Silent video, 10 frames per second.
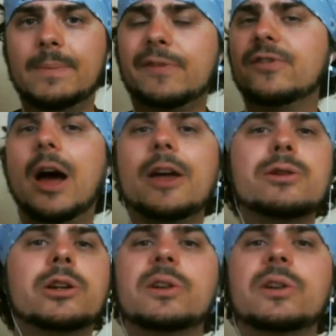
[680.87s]
If not, you
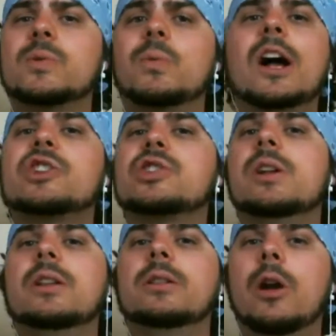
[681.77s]
can always just watch
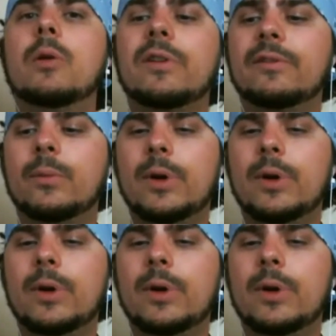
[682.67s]
and learn what